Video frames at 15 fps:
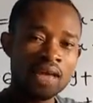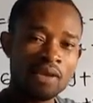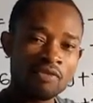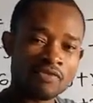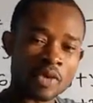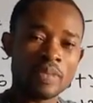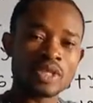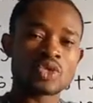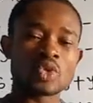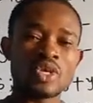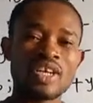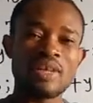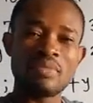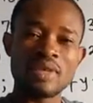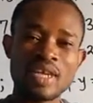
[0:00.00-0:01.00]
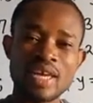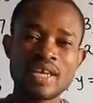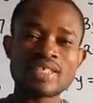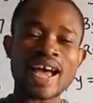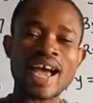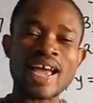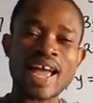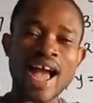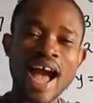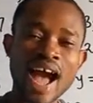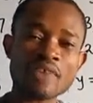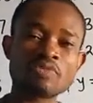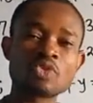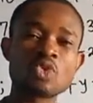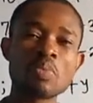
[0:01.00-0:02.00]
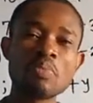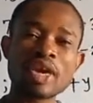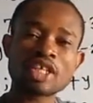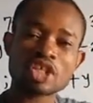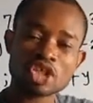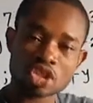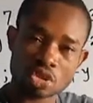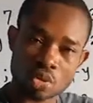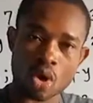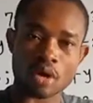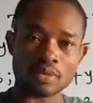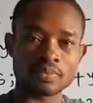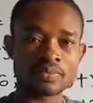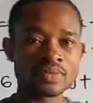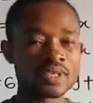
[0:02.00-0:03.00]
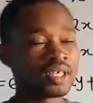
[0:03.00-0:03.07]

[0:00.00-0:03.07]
for me to eliminate, I have to make sure